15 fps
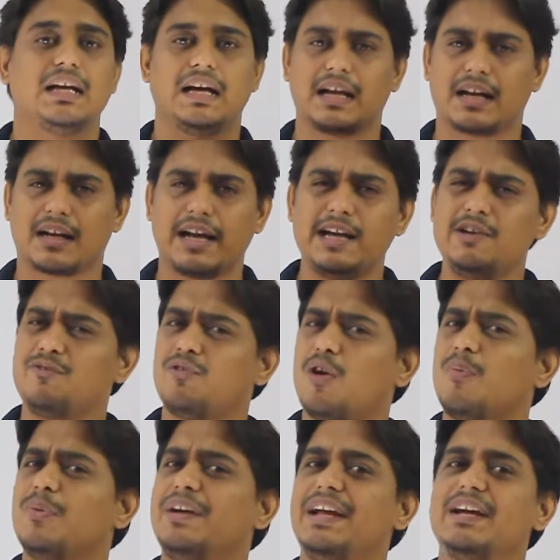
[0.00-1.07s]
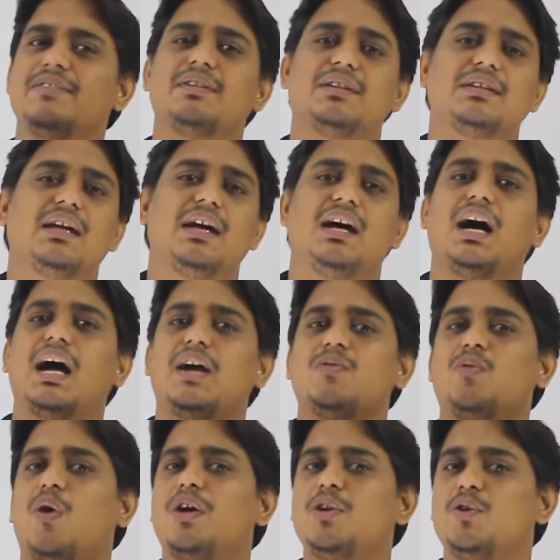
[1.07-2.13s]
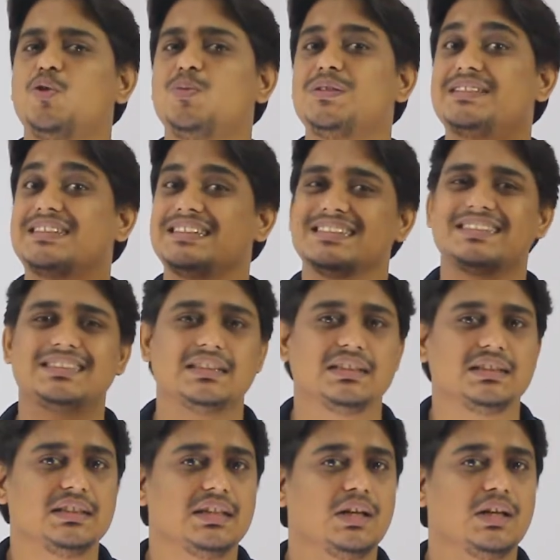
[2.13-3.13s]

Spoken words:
Right from day one, I want you to be sincere.